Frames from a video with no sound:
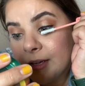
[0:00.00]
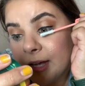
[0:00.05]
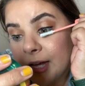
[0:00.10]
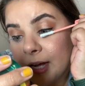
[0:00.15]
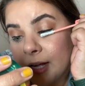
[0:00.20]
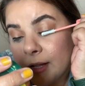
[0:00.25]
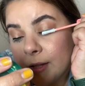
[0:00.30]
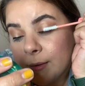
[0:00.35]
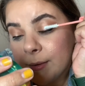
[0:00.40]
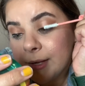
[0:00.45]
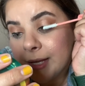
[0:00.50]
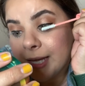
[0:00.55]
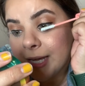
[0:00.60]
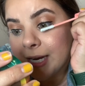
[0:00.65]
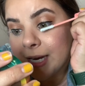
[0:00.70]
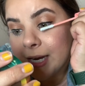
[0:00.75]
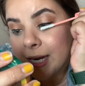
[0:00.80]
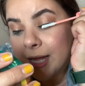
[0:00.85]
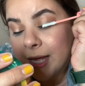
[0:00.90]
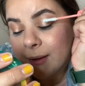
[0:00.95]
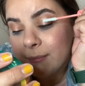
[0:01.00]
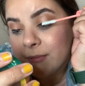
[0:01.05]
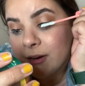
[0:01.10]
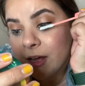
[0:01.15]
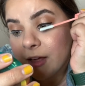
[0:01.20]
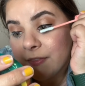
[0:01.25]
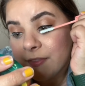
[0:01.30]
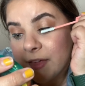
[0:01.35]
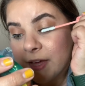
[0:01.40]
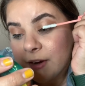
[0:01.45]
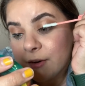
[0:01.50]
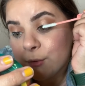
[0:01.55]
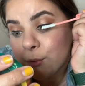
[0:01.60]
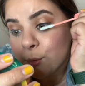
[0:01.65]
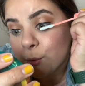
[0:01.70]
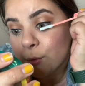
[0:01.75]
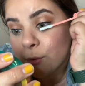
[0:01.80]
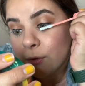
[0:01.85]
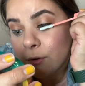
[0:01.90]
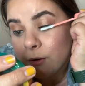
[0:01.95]
Halloween and I'm not that
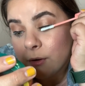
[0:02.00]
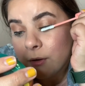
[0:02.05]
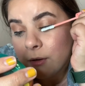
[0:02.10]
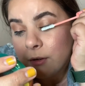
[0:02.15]
cool.